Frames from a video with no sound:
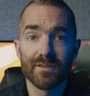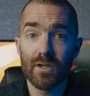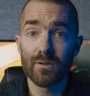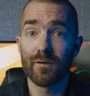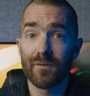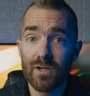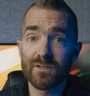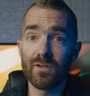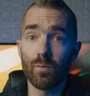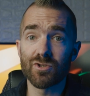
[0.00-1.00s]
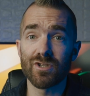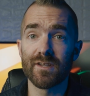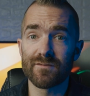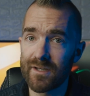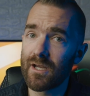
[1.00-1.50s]
So, for those of you watching
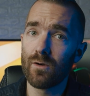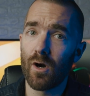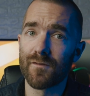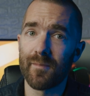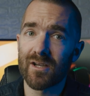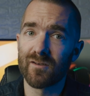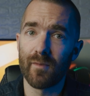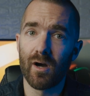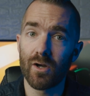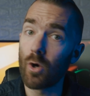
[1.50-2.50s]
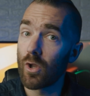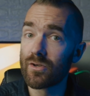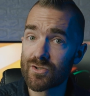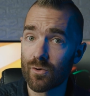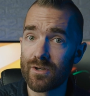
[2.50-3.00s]
this video off the back of my
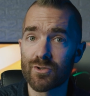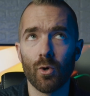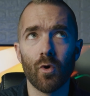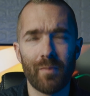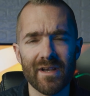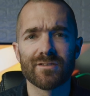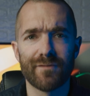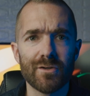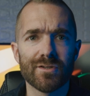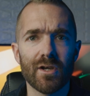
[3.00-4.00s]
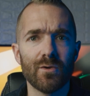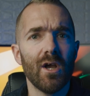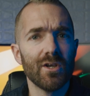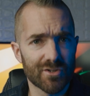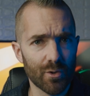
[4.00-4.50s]
online storage or best photo
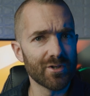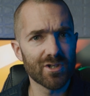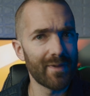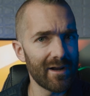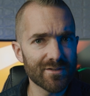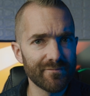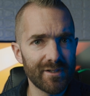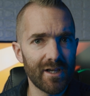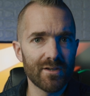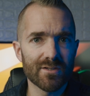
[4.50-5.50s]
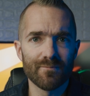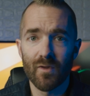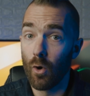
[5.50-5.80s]
storage comparison videos,